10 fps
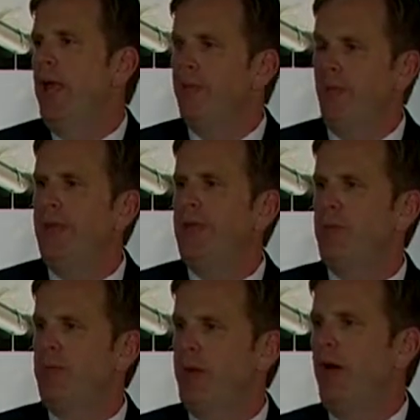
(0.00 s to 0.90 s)
For me, it's
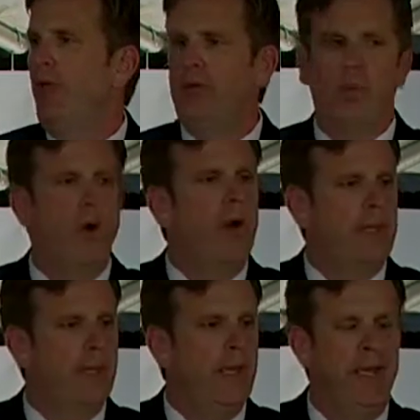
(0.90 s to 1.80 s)
been very humbling to walk
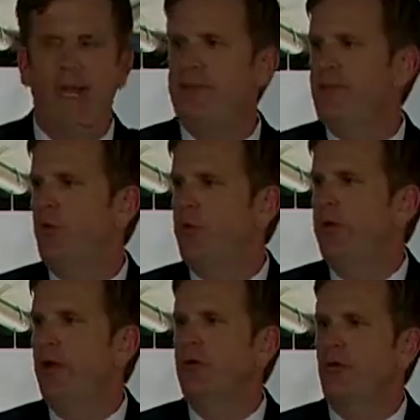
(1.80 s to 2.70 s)
in and see what's
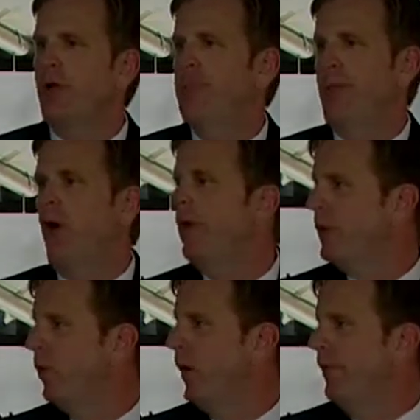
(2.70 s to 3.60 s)
been done. So great job to all
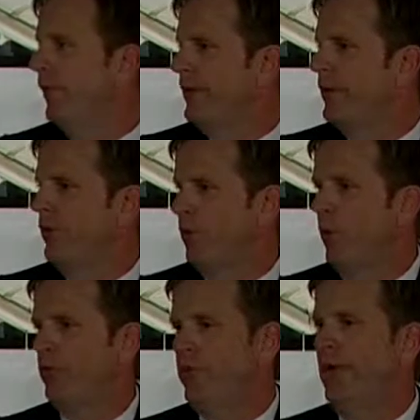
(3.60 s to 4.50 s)
you all in the leadership
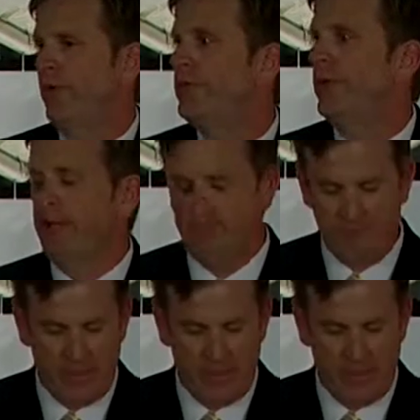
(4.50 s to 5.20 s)
roles you've taken in the city.